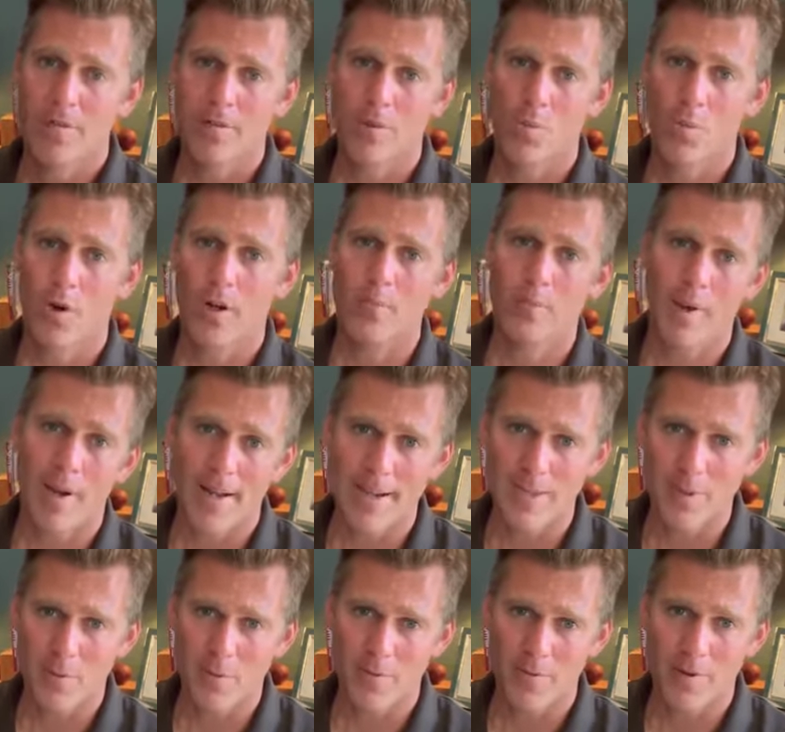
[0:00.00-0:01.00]
from one
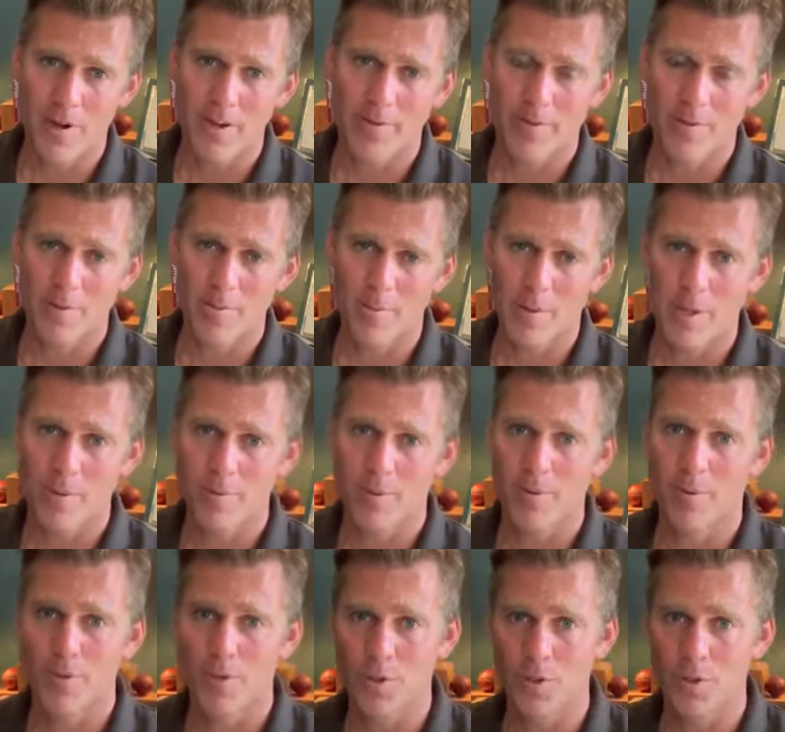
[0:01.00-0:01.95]
place with 500 people